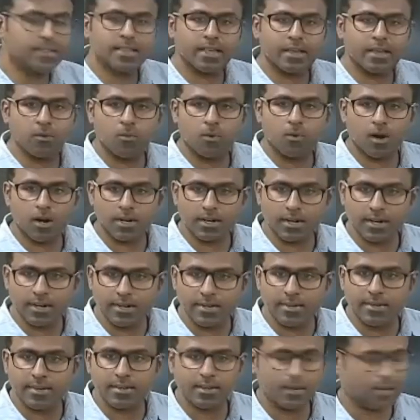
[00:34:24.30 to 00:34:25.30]
they
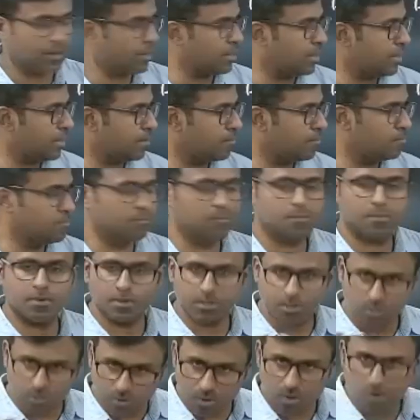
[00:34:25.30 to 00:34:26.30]
wanted
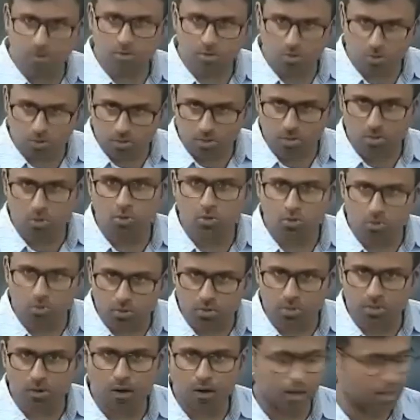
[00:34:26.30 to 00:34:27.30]
to
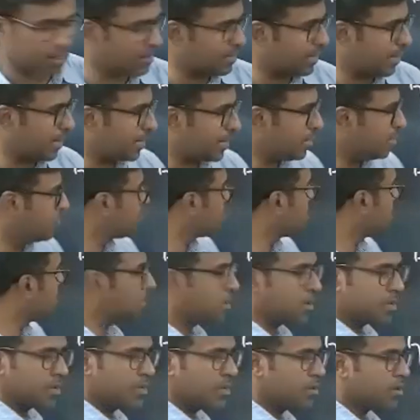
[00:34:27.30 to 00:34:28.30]
use all that
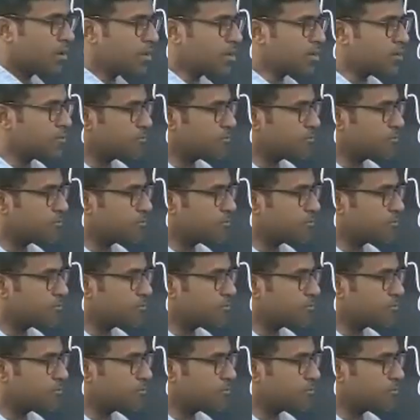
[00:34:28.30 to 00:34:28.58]
in order